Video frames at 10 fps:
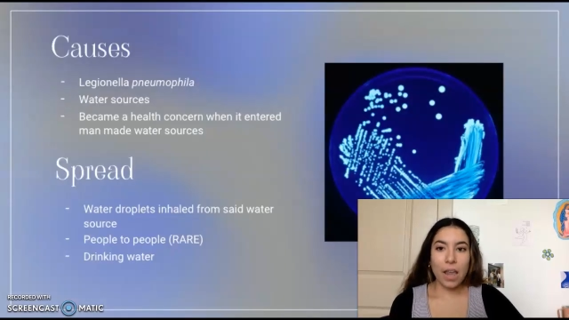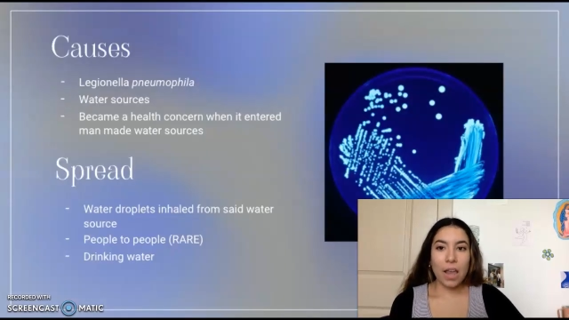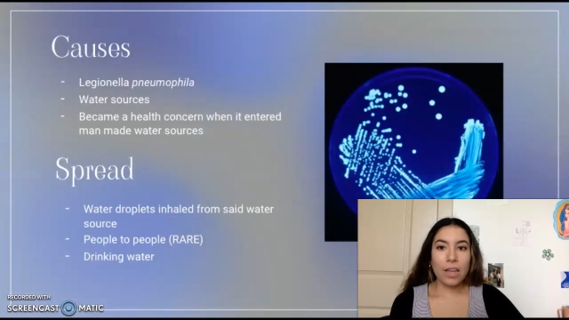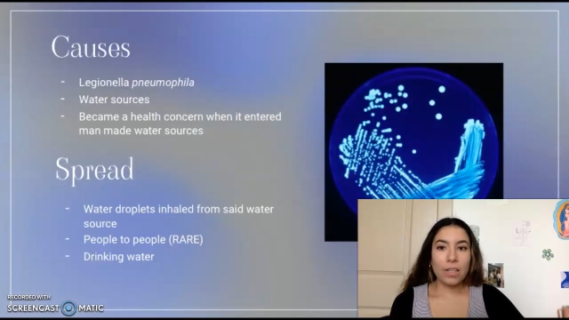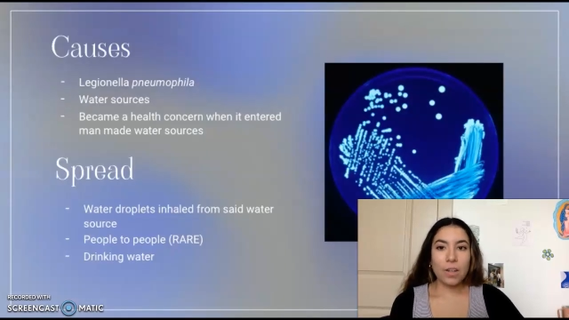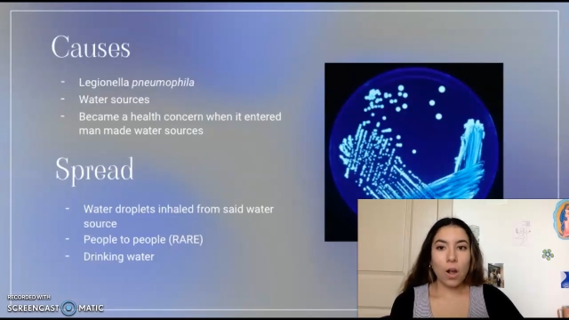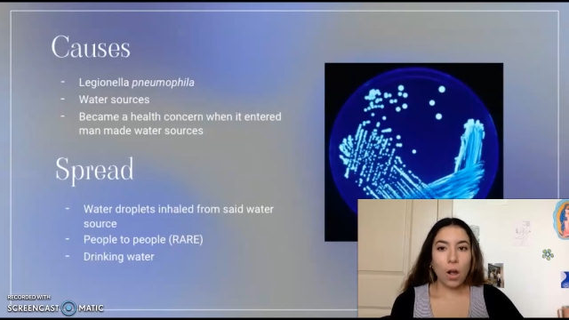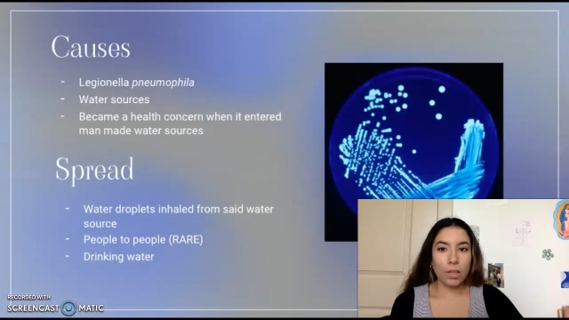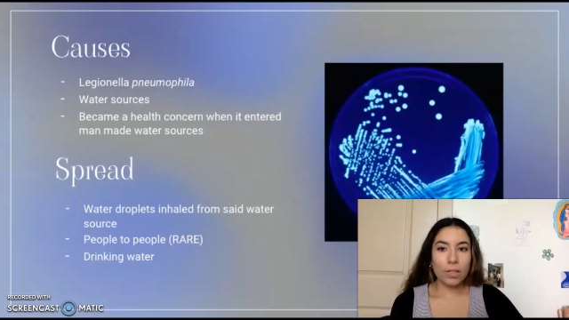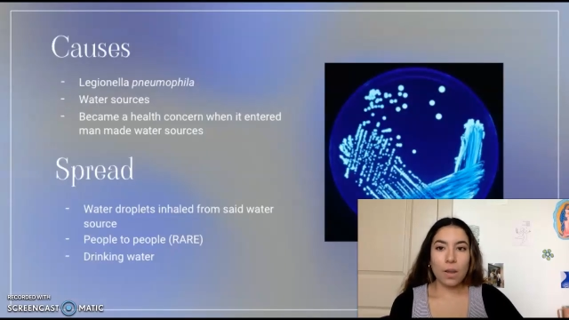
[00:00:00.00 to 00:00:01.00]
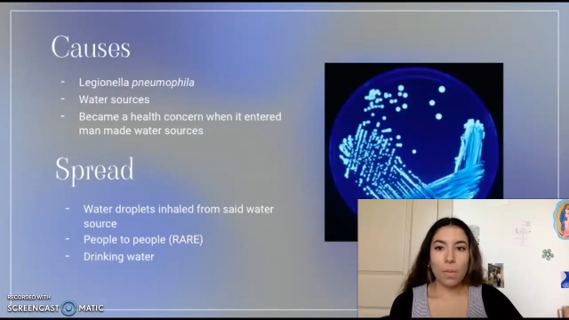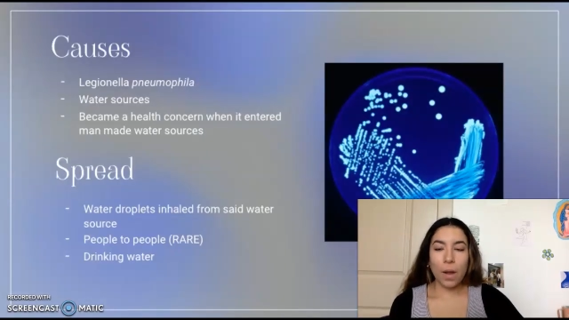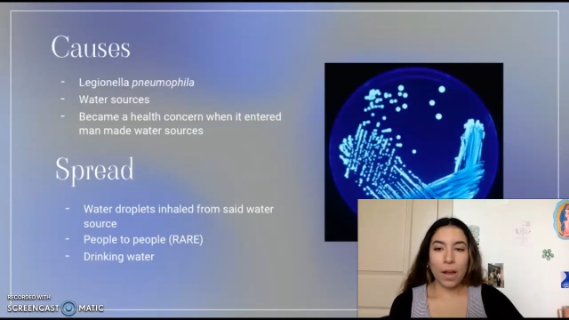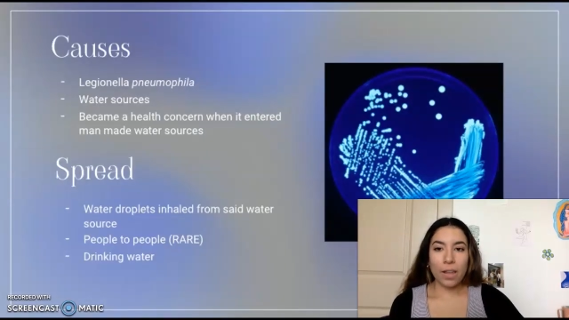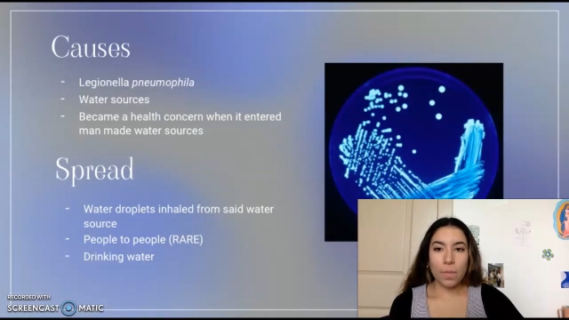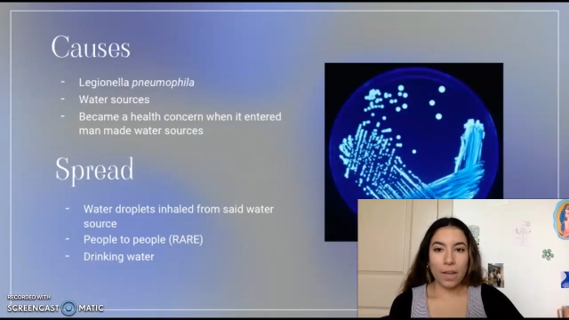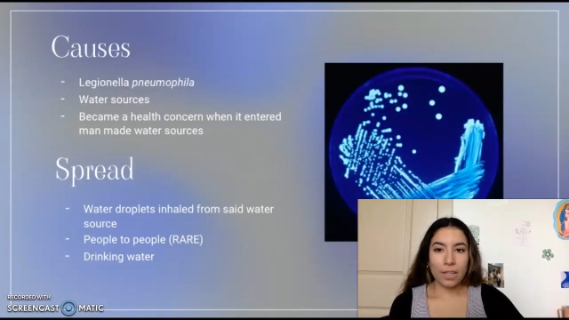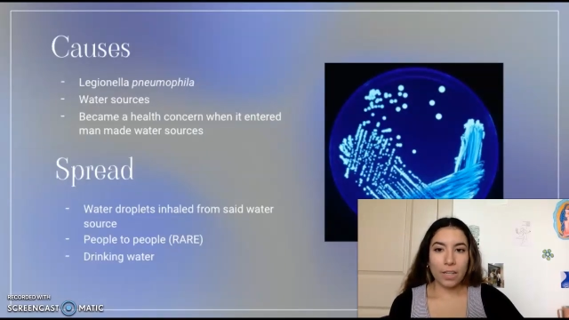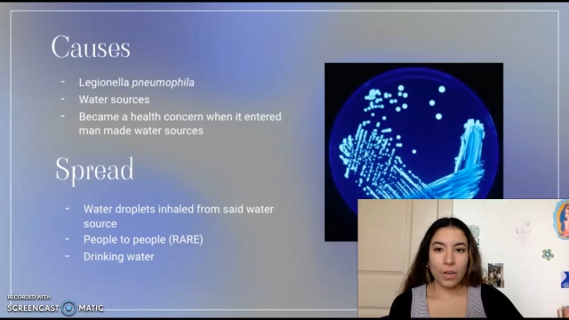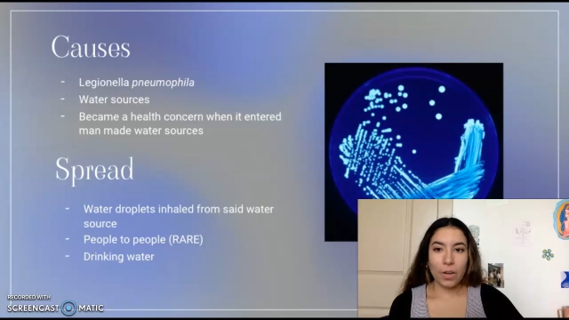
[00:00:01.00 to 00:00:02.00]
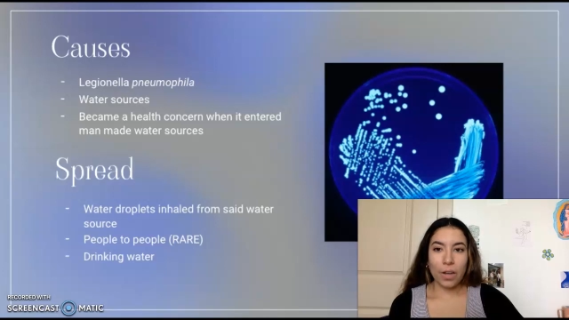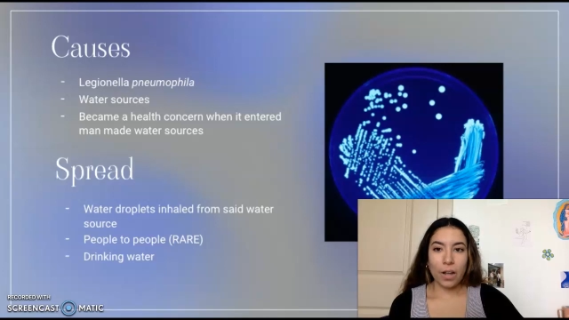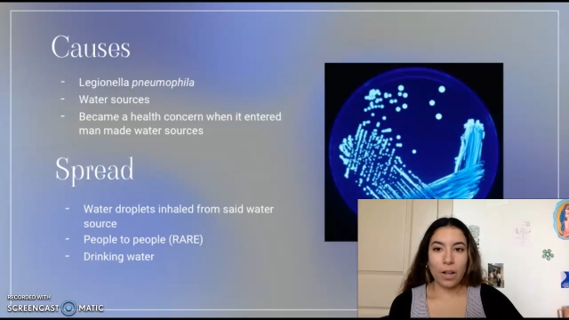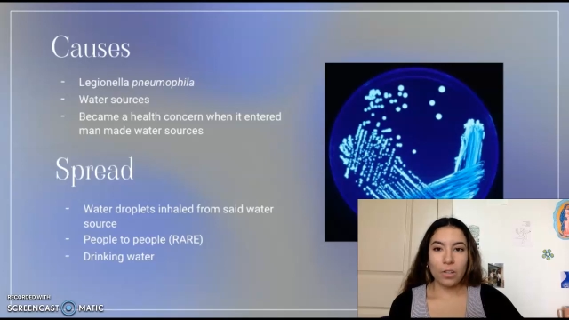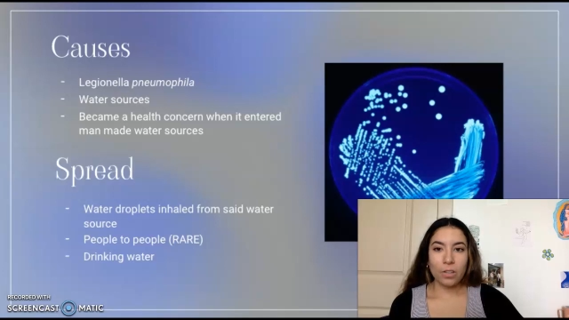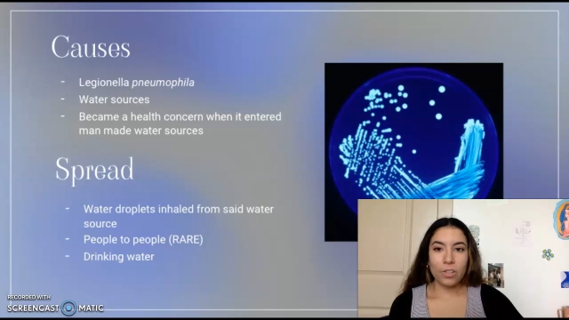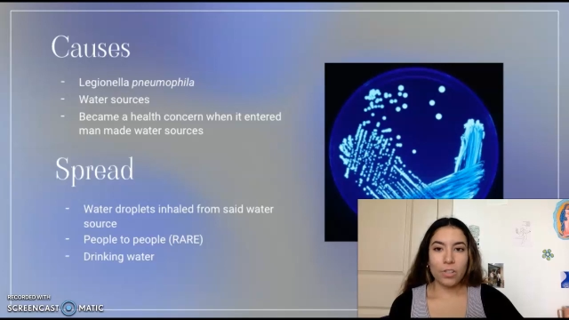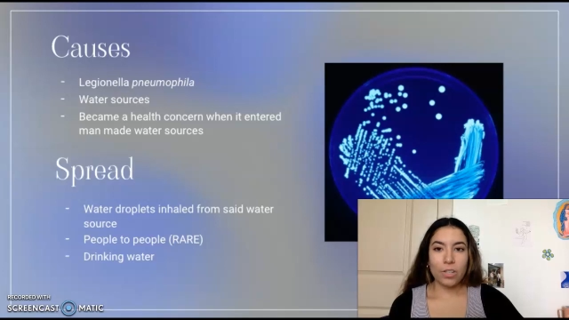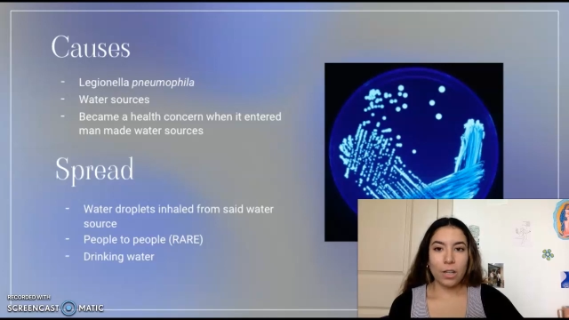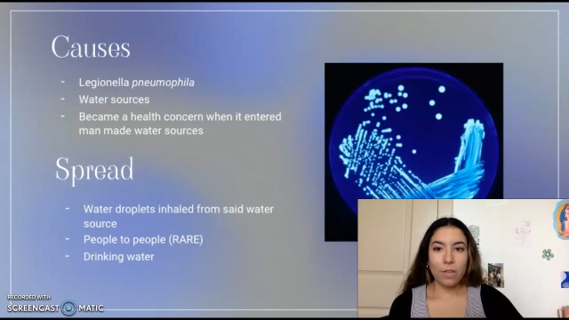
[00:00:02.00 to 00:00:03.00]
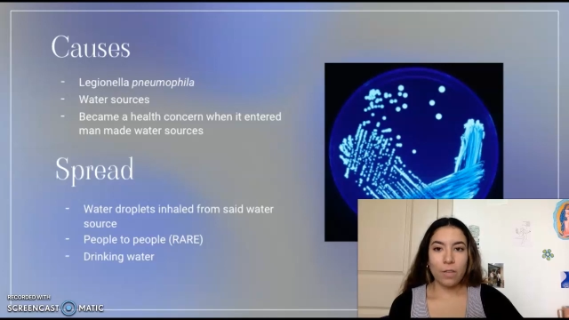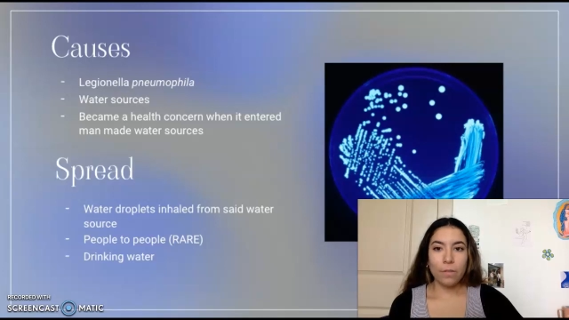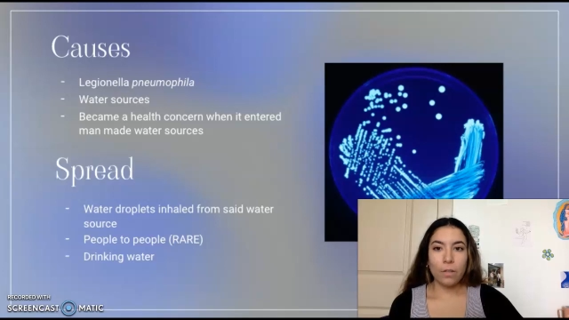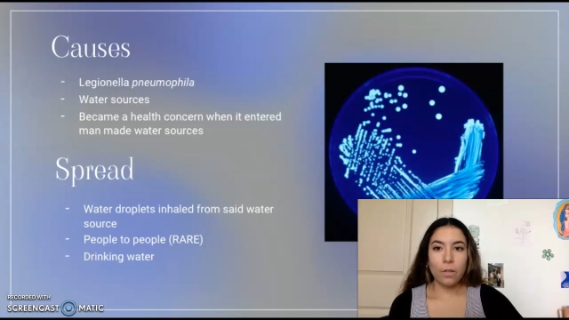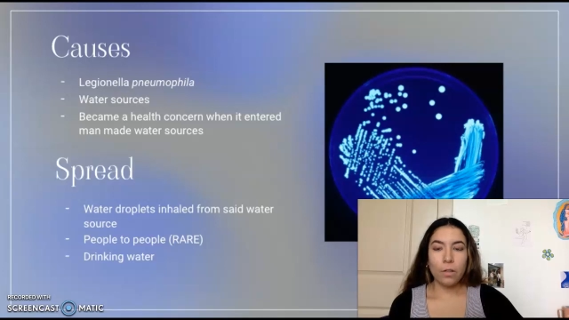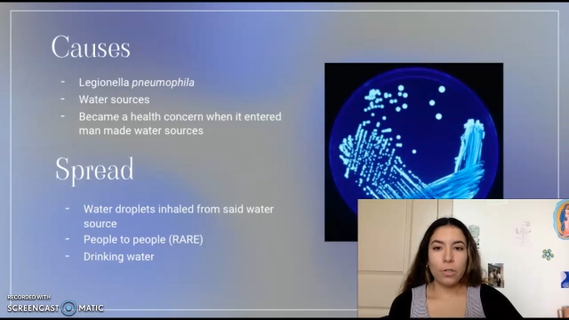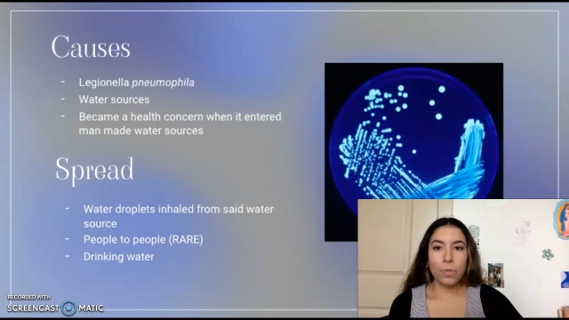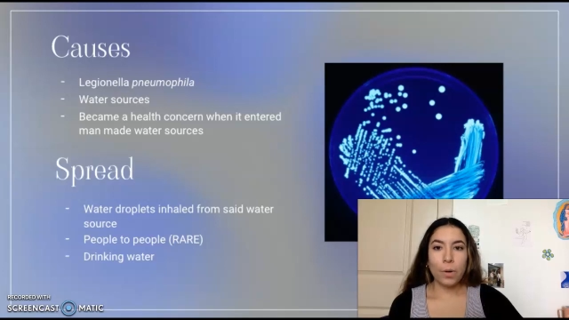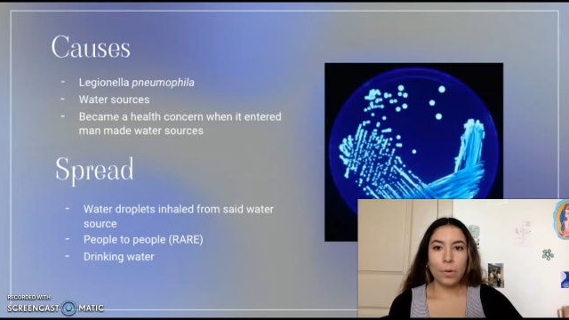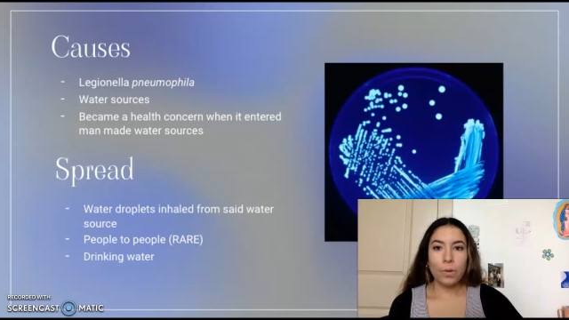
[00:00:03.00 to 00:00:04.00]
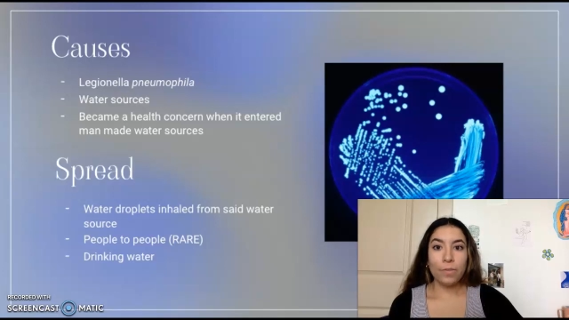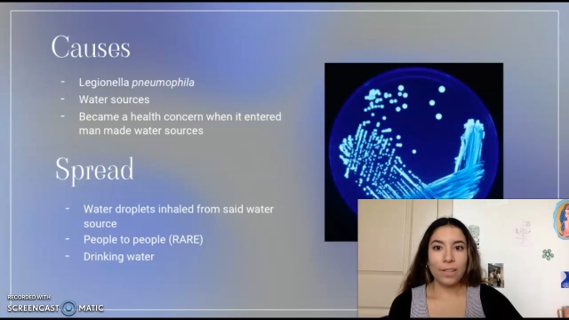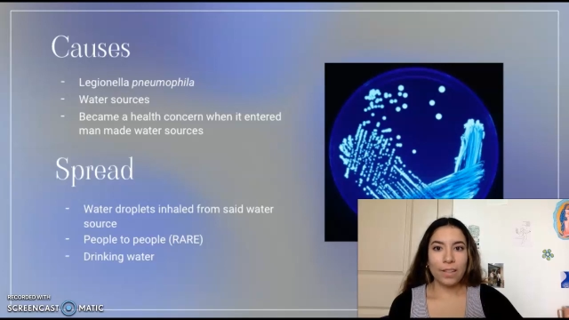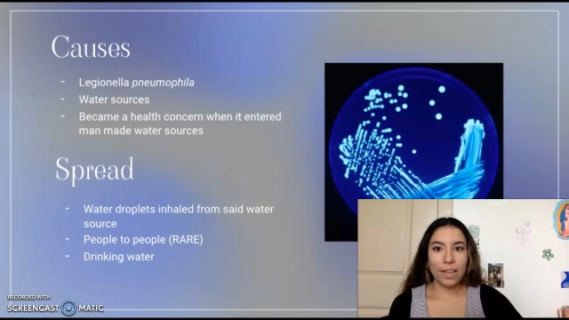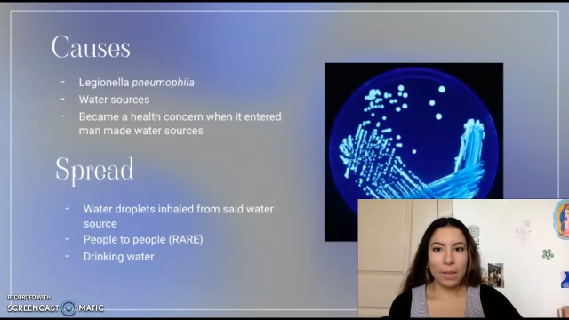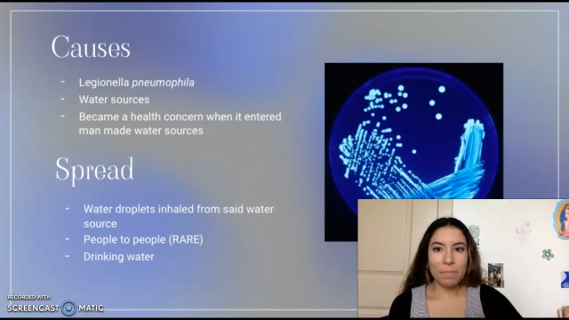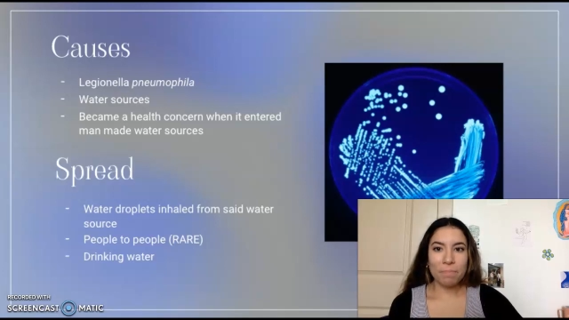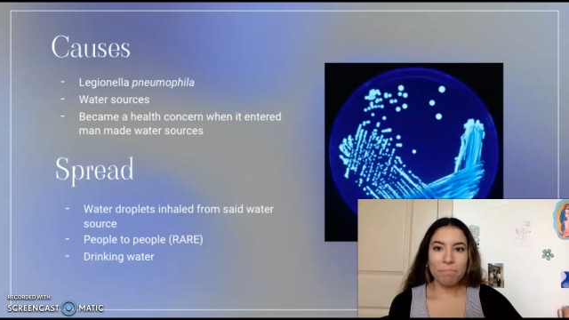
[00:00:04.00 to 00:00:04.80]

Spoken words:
is caused by the bacteria Legionella pneumophila,